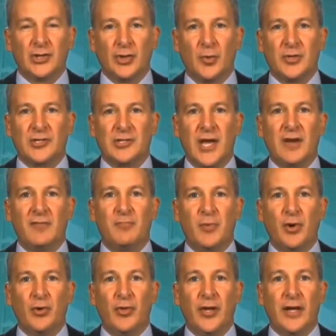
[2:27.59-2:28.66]
So instead of
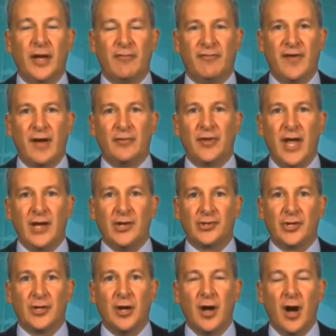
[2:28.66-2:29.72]
building a
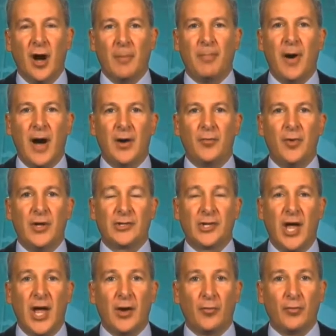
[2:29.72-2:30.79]
foundation upon
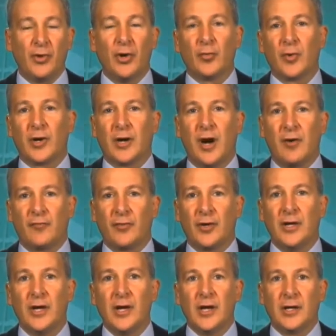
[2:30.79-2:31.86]
which a real
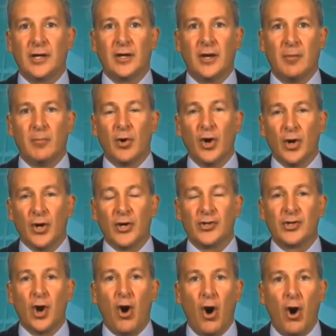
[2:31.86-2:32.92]
recovery can
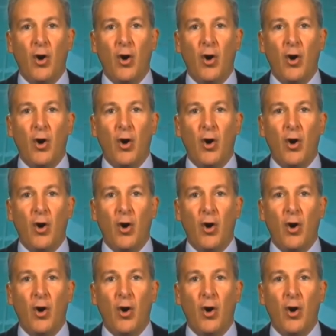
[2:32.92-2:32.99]
emerge,